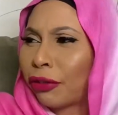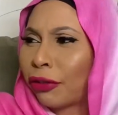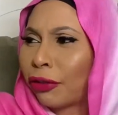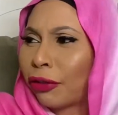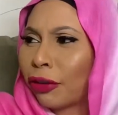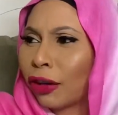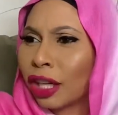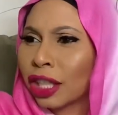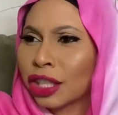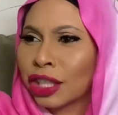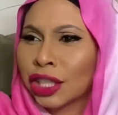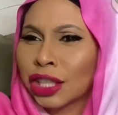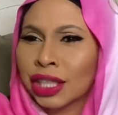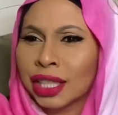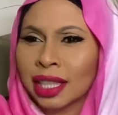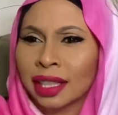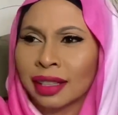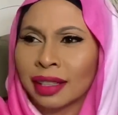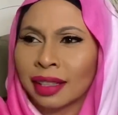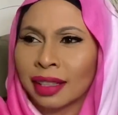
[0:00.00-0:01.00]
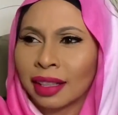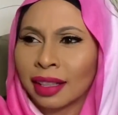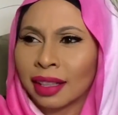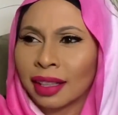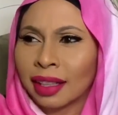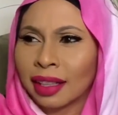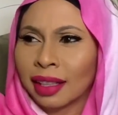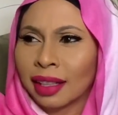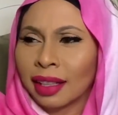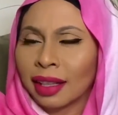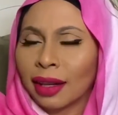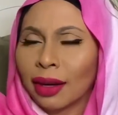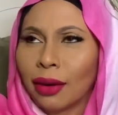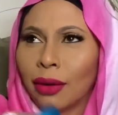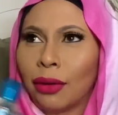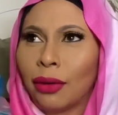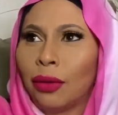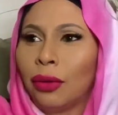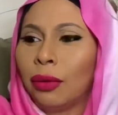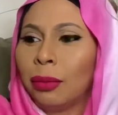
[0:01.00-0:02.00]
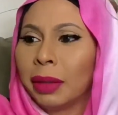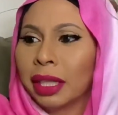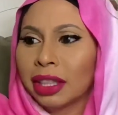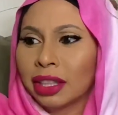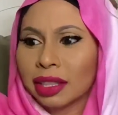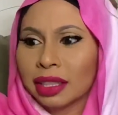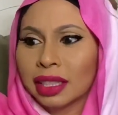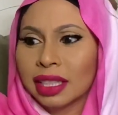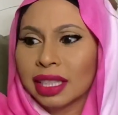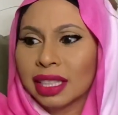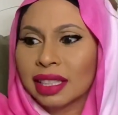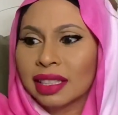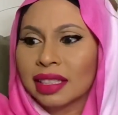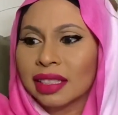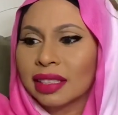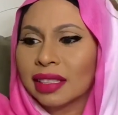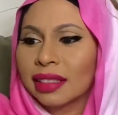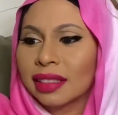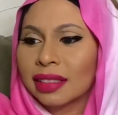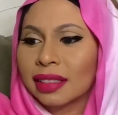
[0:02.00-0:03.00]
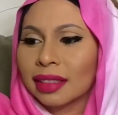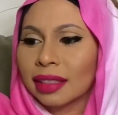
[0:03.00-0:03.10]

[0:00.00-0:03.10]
fresh, oh my goodness, this